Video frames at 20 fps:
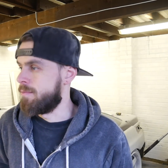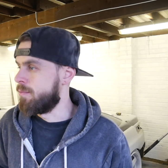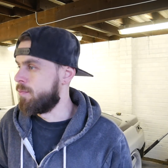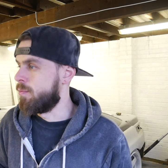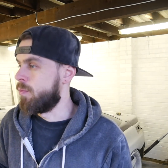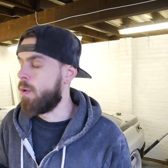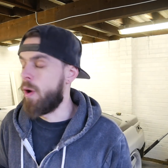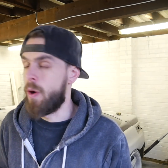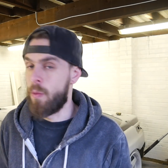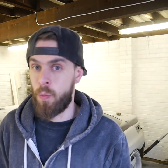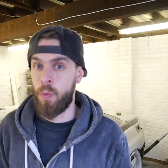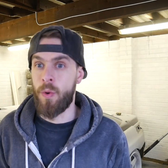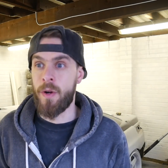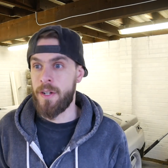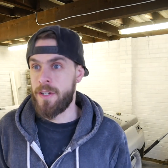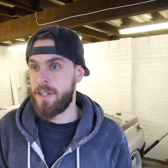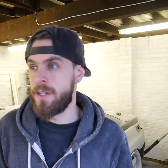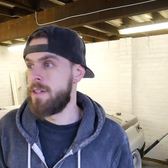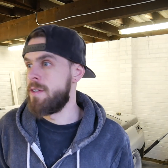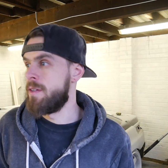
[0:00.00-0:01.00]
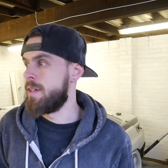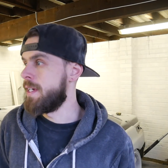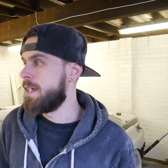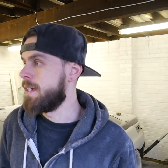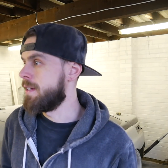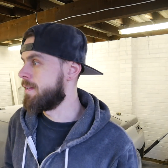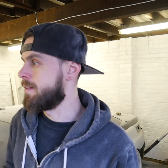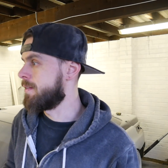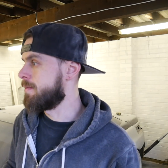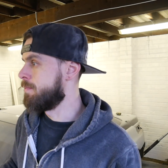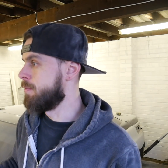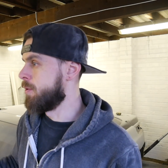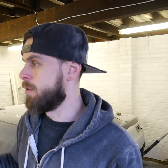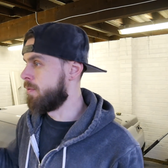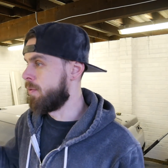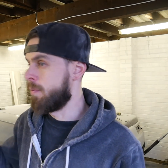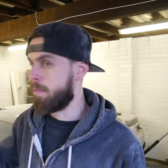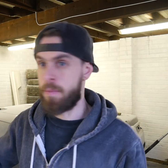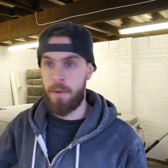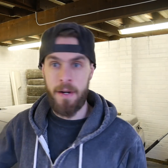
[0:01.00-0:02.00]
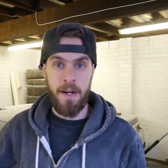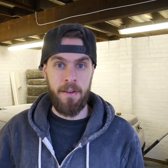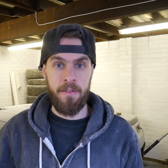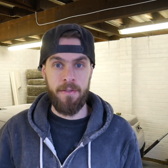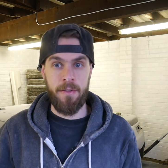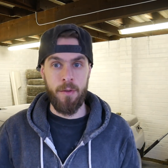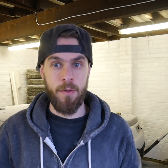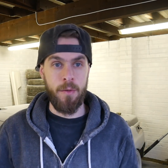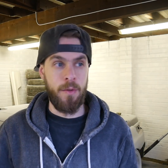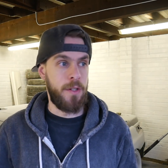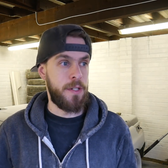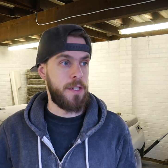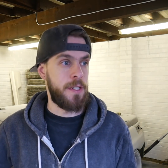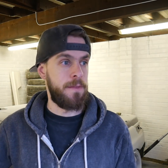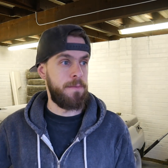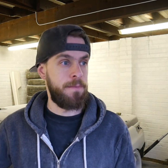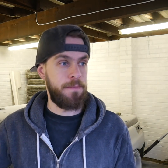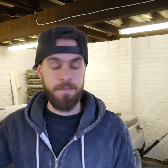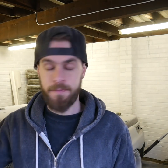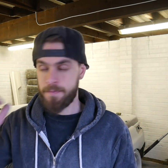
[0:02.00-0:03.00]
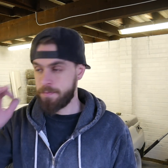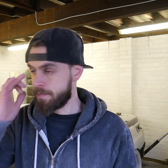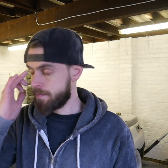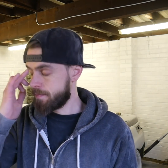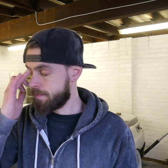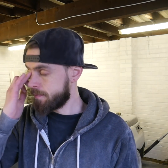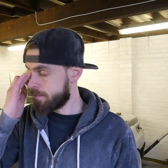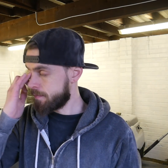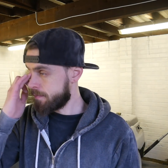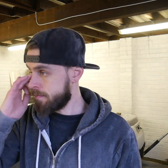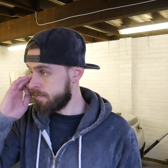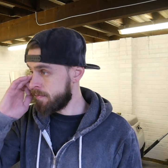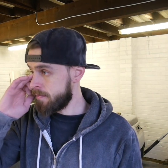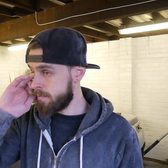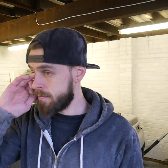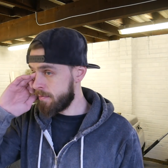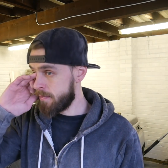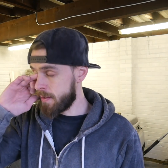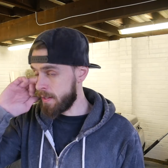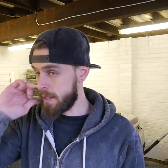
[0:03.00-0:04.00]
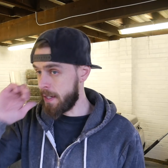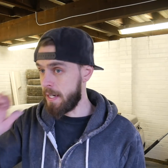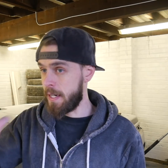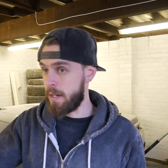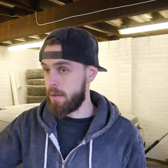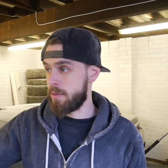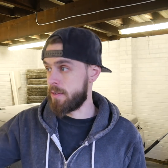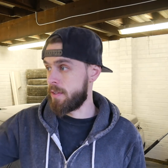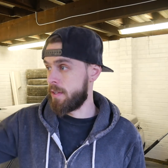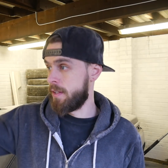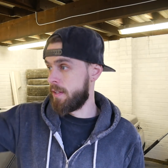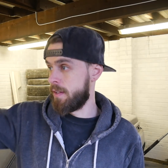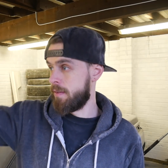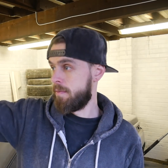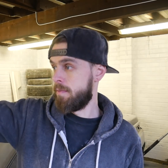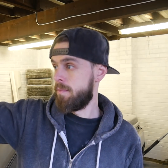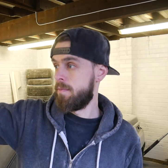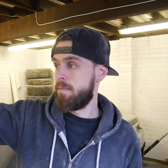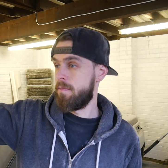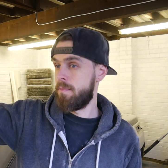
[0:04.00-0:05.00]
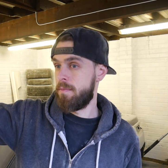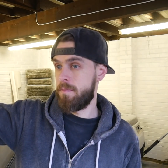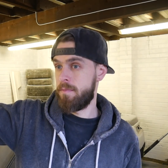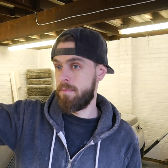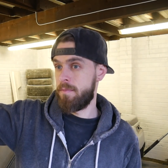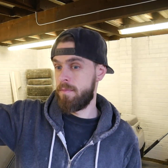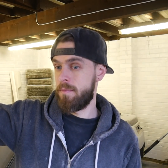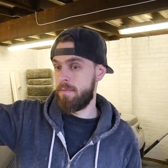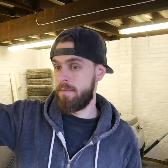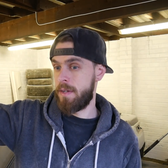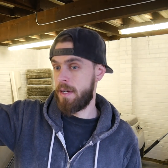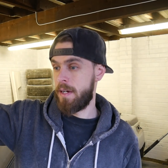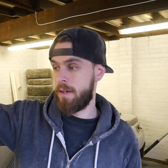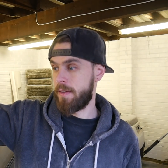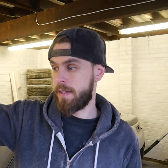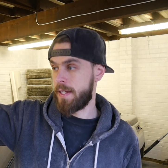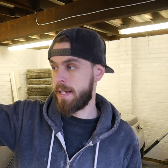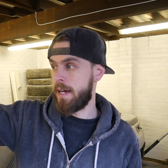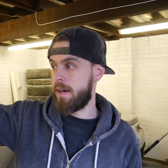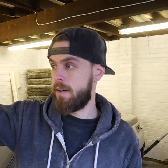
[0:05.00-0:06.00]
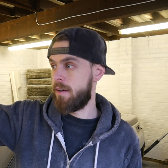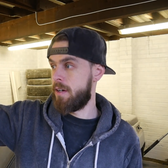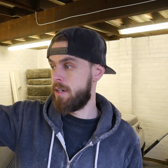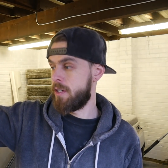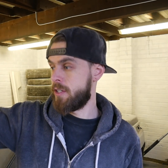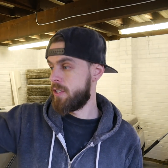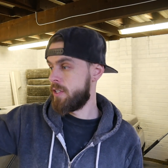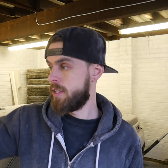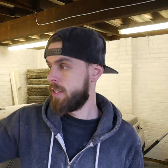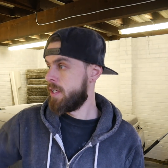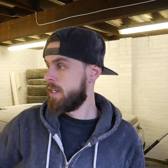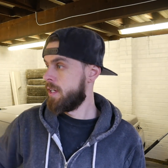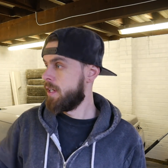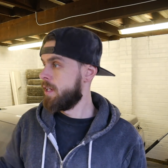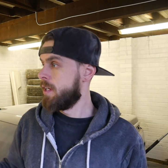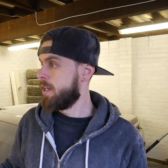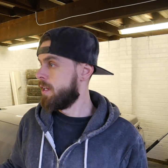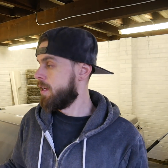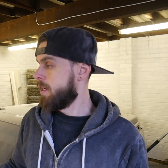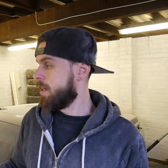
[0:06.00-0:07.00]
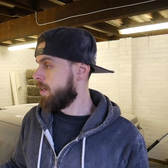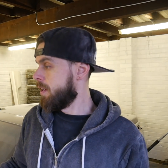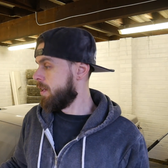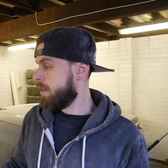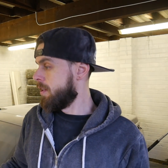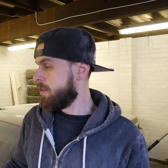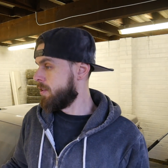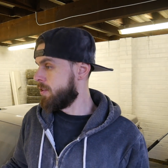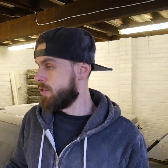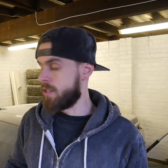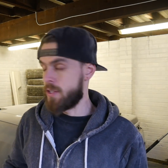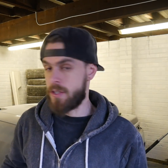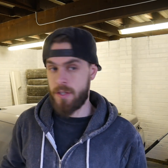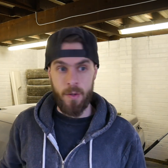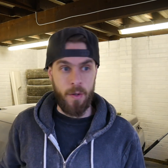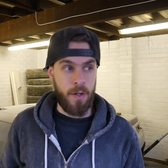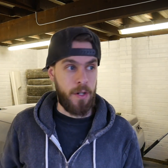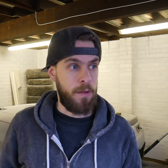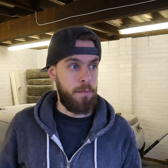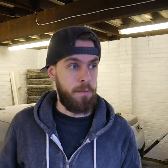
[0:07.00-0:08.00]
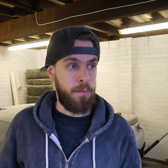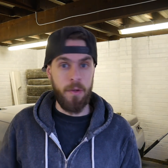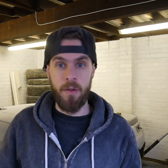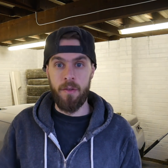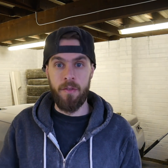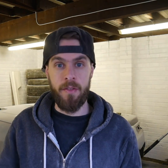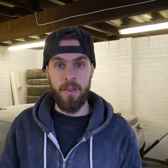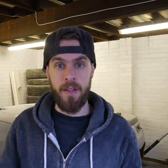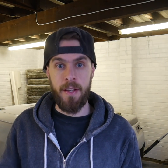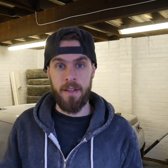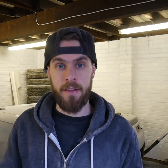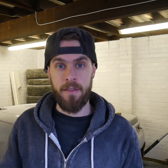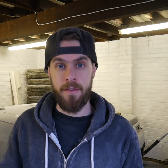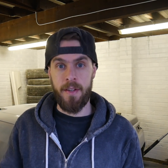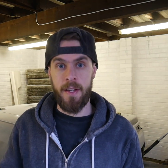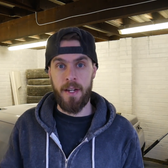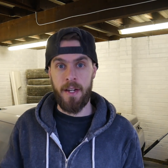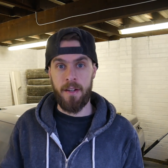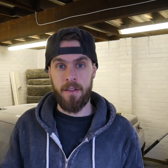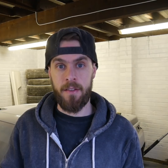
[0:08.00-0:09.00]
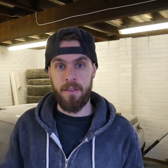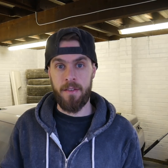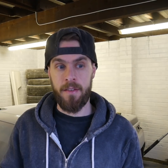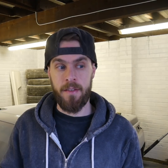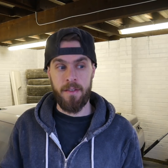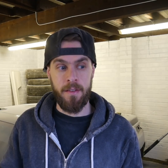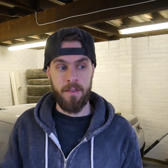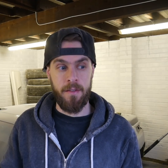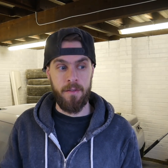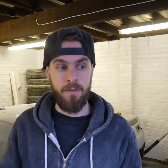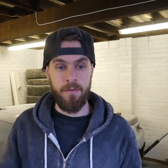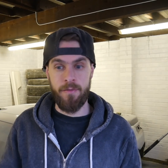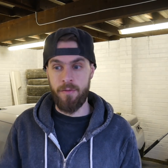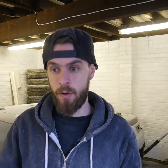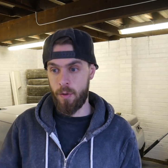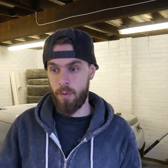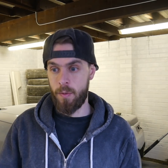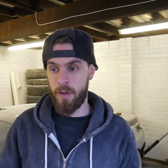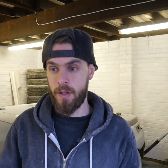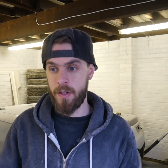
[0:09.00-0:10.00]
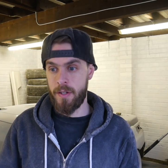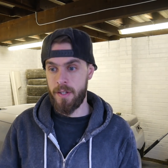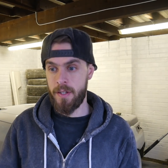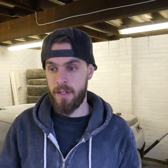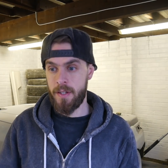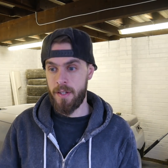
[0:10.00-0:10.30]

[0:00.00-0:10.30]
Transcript: what I want to do is move the brat forward out of the garage, just so I can move the SVX forward,